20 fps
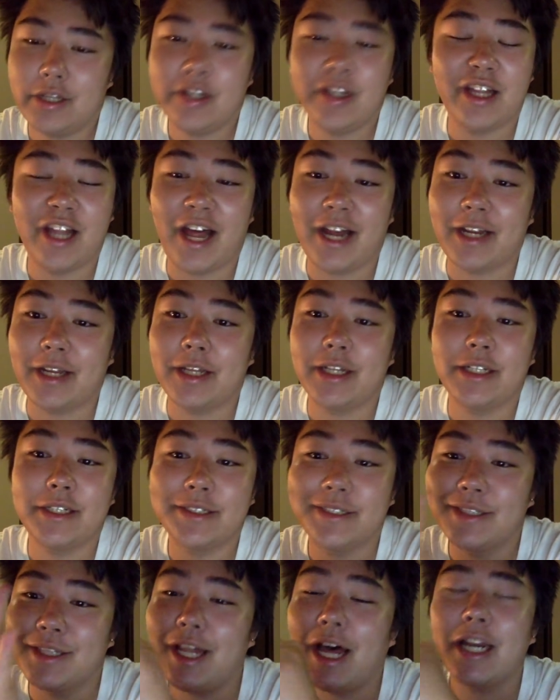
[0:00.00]
A lot
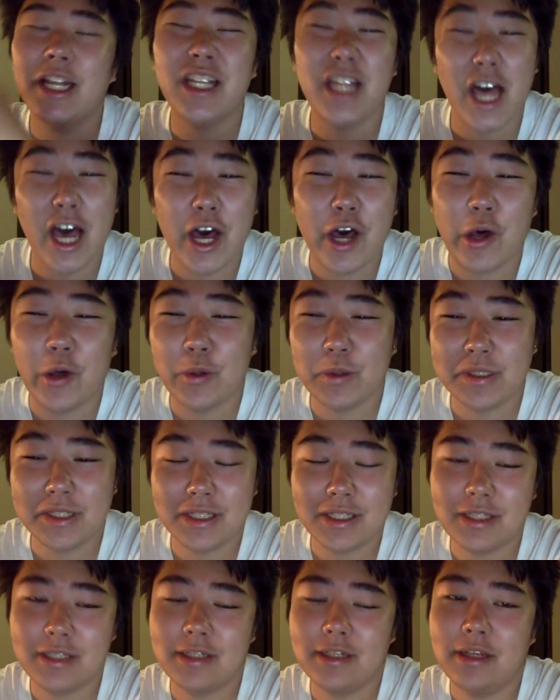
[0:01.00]
of
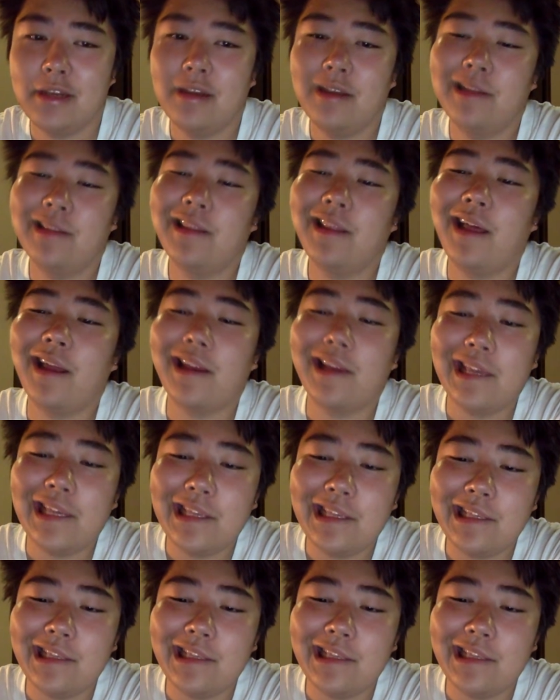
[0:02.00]
lows, a lot of